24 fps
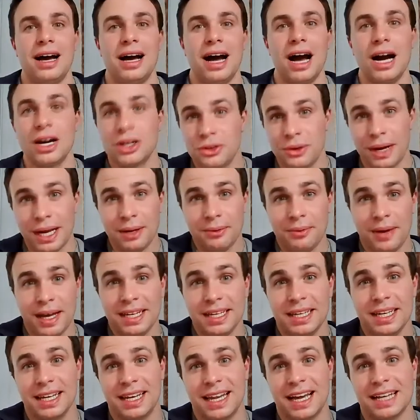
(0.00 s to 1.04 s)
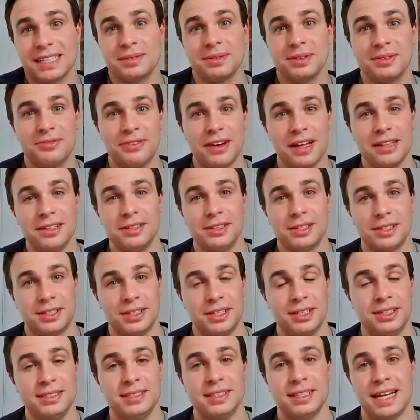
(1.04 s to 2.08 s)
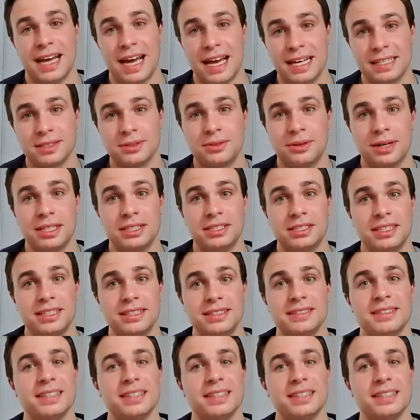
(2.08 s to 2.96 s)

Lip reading: A great way to connect with fellow learners and ask questions